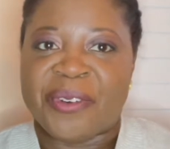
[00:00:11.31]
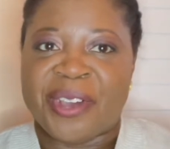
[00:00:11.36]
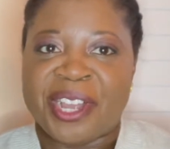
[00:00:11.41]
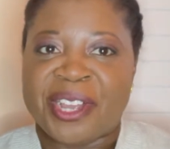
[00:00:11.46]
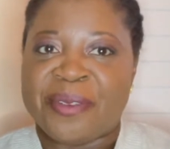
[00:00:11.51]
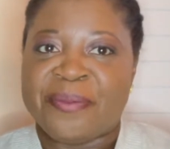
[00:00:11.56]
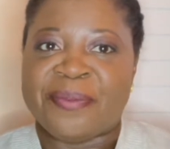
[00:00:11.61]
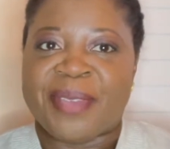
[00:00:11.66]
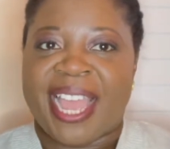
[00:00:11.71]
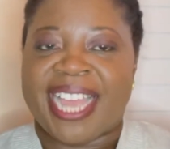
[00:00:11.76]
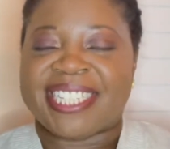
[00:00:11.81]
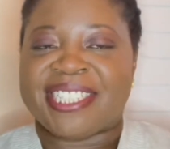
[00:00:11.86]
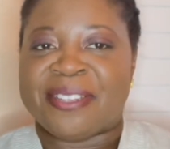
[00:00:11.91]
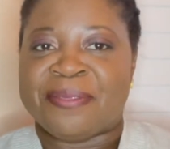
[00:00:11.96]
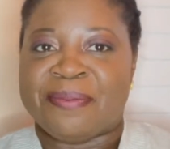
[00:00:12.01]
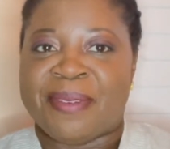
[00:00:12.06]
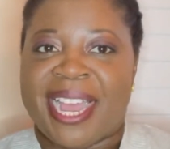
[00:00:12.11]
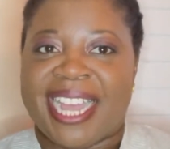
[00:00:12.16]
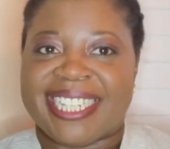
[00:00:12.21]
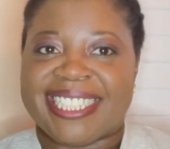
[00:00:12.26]
welcome back to
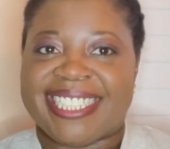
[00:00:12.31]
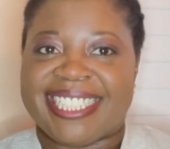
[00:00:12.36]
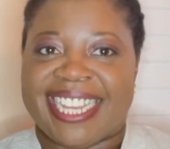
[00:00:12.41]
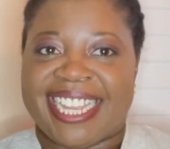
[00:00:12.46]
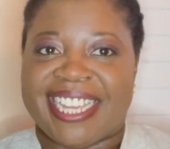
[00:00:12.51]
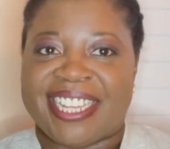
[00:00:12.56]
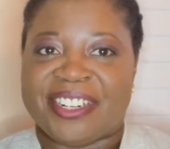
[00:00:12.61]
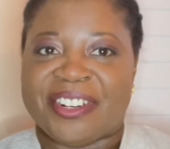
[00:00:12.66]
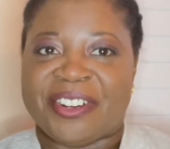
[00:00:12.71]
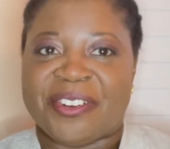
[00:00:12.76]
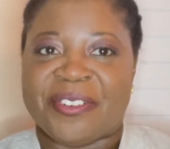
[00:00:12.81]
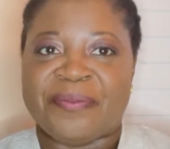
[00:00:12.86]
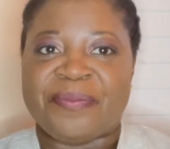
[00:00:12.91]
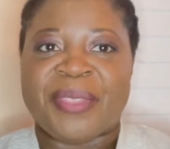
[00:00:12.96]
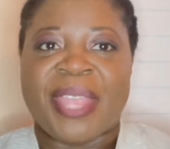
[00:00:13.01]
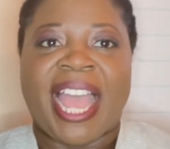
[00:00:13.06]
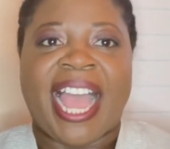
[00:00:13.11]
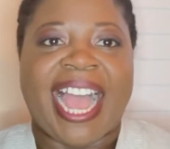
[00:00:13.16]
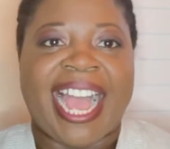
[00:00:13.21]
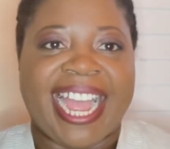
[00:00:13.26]
my channel,
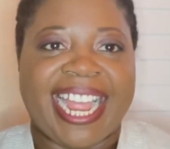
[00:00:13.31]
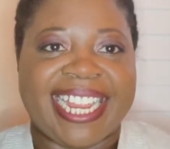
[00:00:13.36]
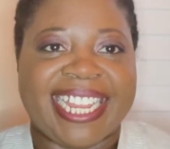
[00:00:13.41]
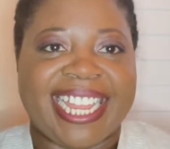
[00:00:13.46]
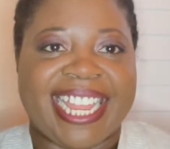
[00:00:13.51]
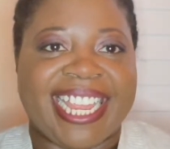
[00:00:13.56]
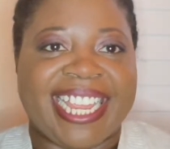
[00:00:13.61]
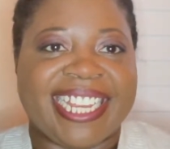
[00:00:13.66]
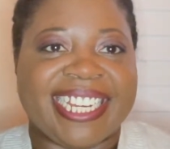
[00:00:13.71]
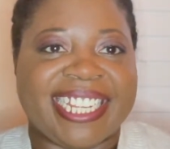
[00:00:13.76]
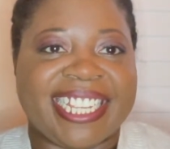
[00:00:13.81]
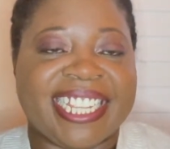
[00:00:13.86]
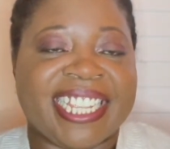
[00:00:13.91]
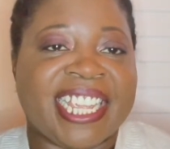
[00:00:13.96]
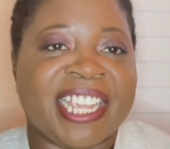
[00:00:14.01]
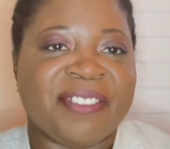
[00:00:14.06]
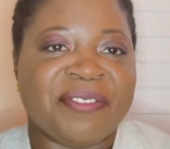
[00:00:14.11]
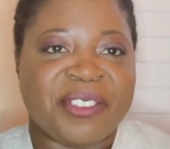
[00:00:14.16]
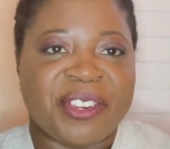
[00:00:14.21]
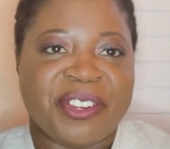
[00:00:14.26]
Eye Candie.
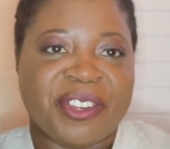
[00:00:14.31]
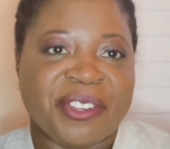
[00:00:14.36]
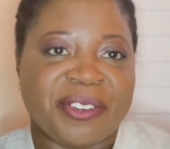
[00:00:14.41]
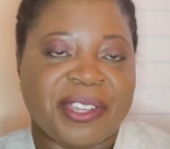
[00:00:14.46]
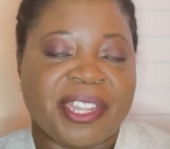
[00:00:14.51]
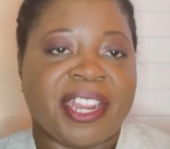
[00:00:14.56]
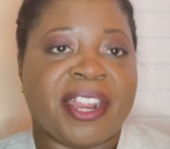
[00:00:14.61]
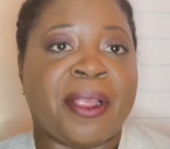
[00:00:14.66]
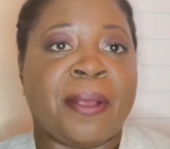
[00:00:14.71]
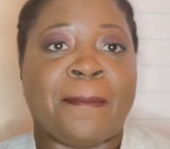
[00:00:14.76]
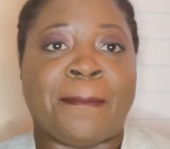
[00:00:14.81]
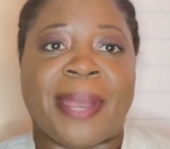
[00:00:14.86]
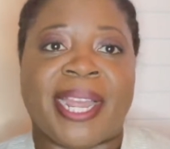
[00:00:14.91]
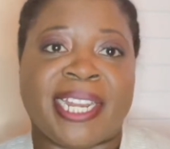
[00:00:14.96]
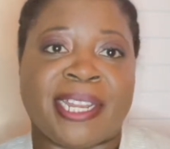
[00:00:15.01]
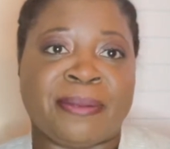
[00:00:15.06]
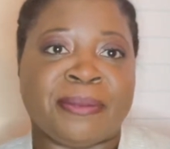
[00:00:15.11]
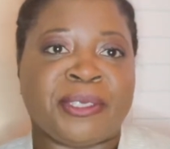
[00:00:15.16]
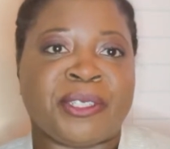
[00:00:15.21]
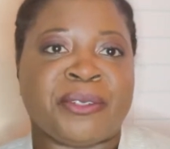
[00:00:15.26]
If you're new here, my
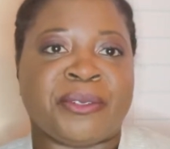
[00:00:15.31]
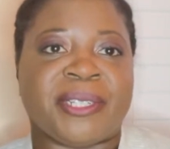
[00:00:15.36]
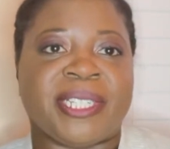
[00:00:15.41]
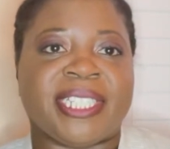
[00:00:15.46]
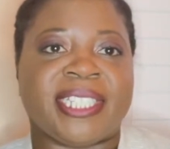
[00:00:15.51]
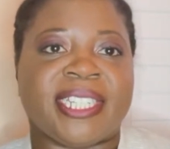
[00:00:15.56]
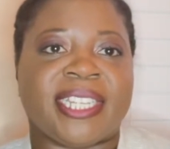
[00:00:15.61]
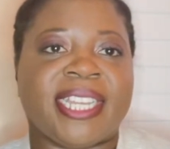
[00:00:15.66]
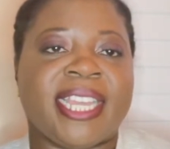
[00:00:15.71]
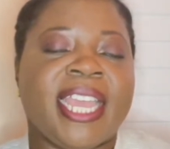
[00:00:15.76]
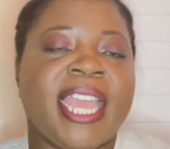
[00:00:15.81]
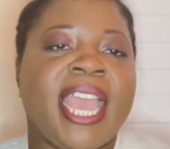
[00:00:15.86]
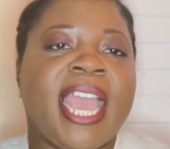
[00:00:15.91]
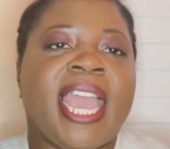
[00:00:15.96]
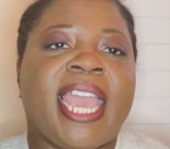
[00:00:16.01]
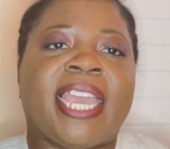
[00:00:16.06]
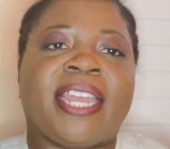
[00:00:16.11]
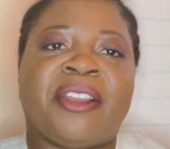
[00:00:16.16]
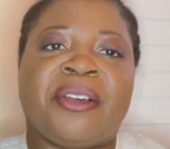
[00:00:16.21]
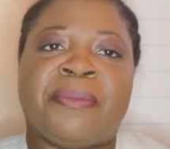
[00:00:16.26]
name is Teresa,
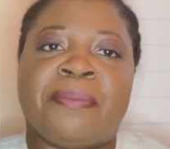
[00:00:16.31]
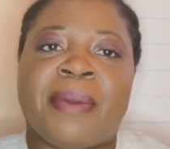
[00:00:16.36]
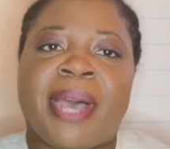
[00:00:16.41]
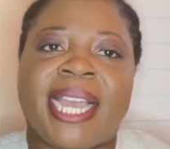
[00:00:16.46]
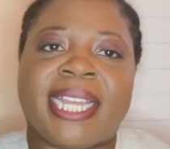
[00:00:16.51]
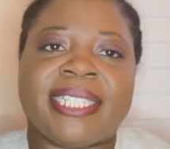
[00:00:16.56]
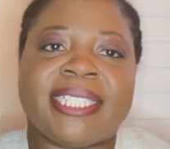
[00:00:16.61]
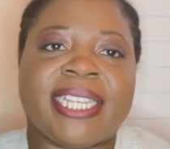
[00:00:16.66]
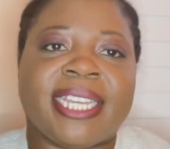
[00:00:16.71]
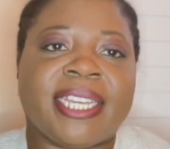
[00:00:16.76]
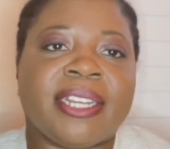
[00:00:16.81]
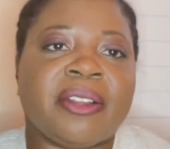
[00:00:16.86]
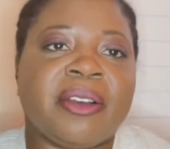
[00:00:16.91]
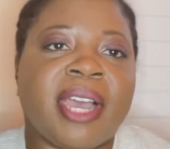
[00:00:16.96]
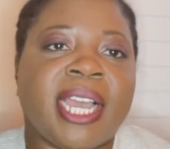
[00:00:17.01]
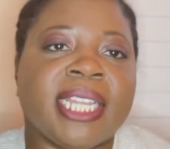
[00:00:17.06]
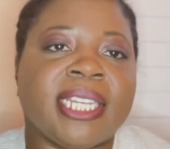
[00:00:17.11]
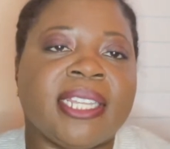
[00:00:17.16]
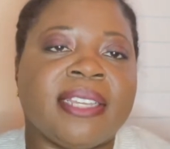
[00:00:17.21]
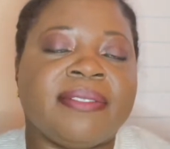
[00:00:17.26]
and on my channel,
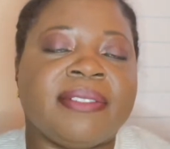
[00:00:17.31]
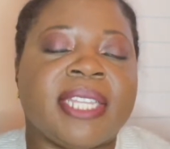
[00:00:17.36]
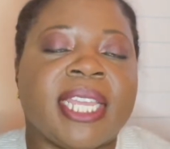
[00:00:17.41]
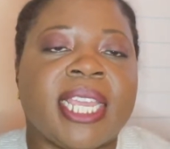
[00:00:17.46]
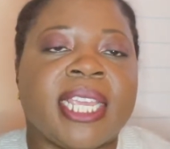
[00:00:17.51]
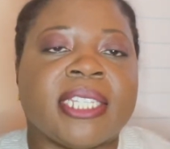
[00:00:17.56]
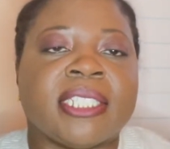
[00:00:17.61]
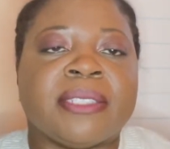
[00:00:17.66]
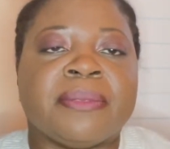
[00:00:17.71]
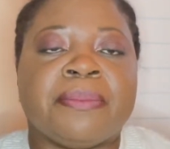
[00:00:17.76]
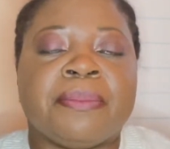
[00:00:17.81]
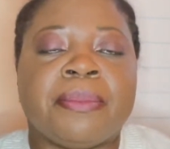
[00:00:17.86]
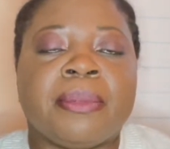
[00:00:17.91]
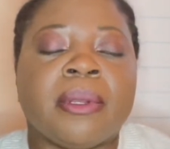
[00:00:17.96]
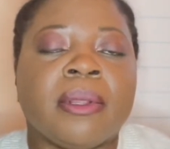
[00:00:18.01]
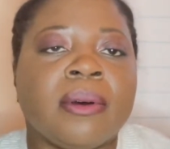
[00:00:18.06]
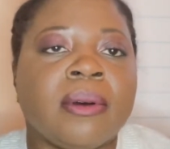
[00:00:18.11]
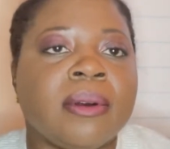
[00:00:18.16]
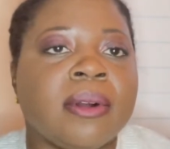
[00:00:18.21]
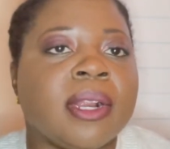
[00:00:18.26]
I love to
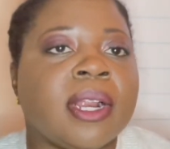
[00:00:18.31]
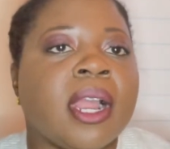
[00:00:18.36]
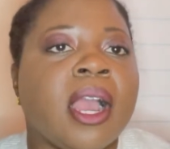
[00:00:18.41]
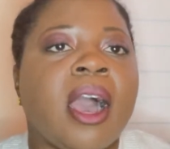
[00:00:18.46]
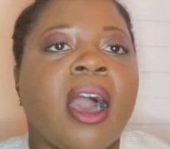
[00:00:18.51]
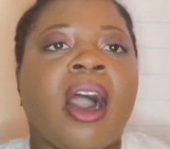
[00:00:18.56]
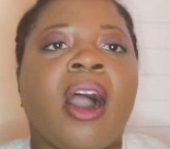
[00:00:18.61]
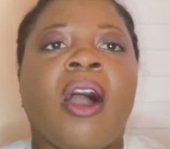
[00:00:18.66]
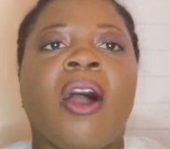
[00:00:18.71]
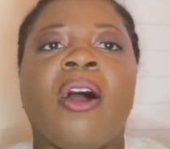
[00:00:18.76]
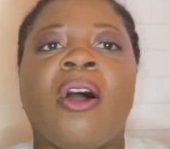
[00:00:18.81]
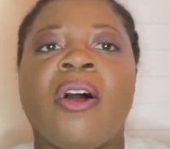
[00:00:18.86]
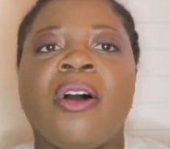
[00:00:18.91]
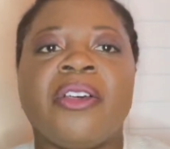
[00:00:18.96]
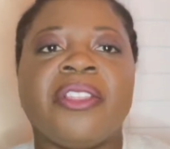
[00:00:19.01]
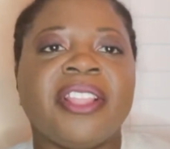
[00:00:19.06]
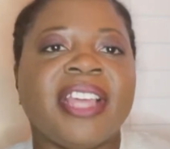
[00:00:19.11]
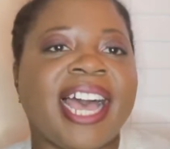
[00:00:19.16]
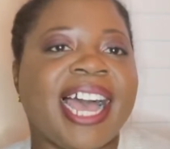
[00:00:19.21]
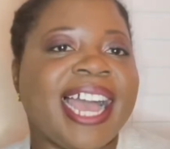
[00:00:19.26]
explore all
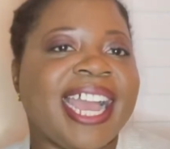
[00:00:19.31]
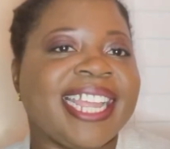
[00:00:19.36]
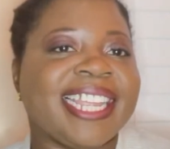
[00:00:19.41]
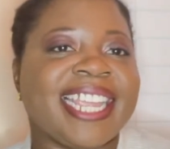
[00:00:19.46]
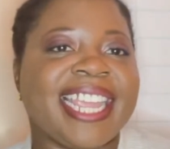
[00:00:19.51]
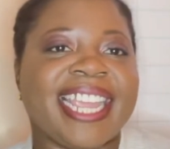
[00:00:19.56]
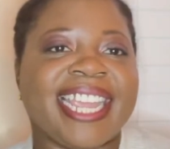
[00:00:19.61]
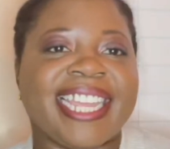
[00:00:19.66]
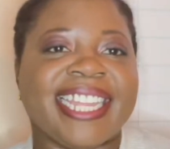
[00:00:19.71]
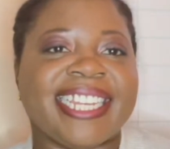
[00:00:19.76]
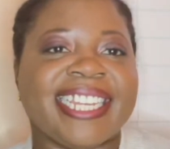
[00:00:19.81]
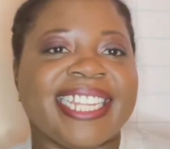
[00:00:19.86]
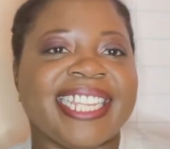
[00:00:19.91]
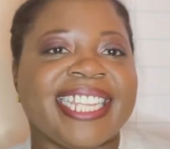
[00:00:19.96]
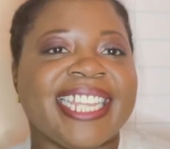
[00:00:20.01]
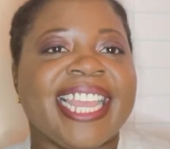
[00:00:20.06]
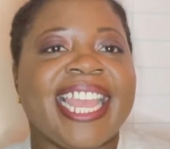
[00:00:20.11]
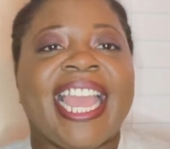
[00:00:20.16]
the eye candy